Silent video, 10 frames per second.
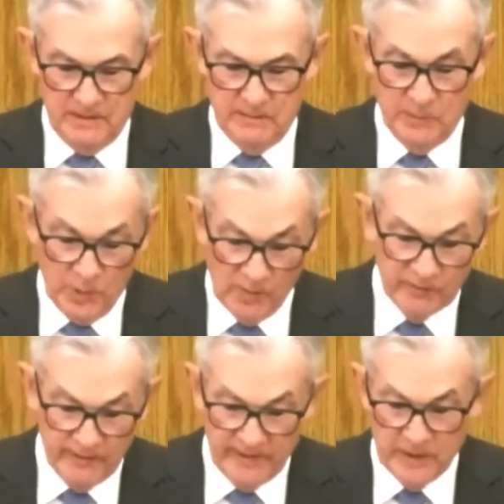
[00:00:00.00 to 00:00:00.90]

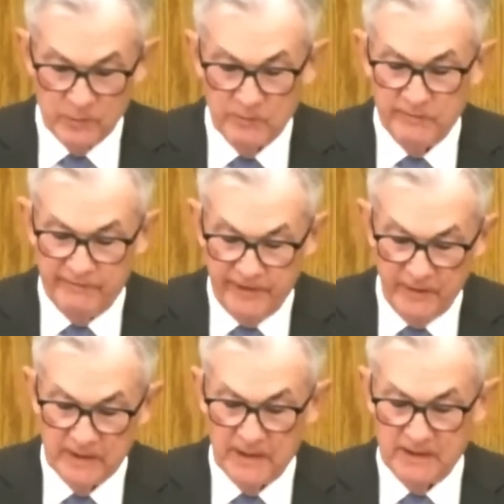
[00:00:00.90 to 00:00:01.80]
Moreover, there will very
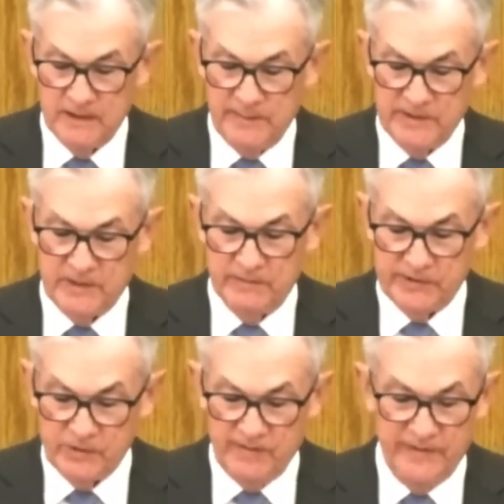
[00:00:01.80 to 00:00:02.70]
likely be some
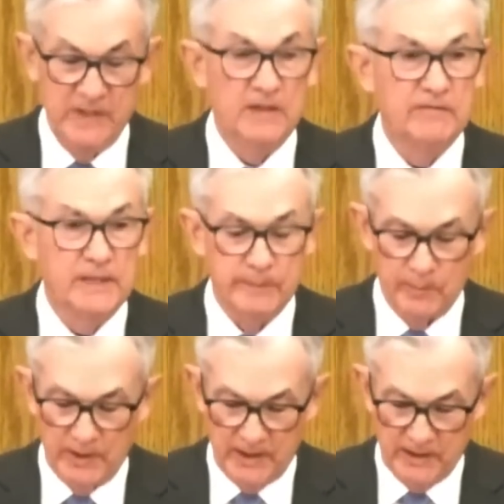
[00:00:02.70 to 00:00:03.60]
softening of labor
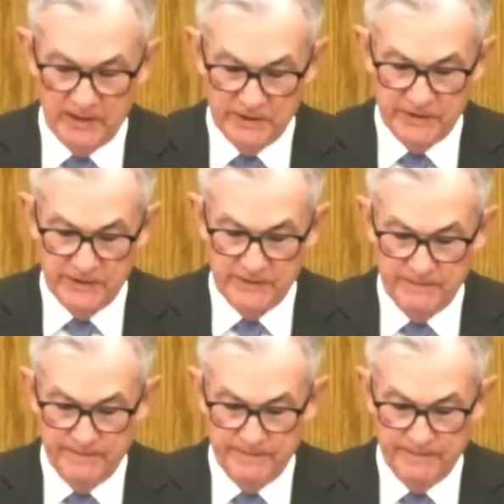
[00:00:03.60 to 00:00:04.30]
market conditions.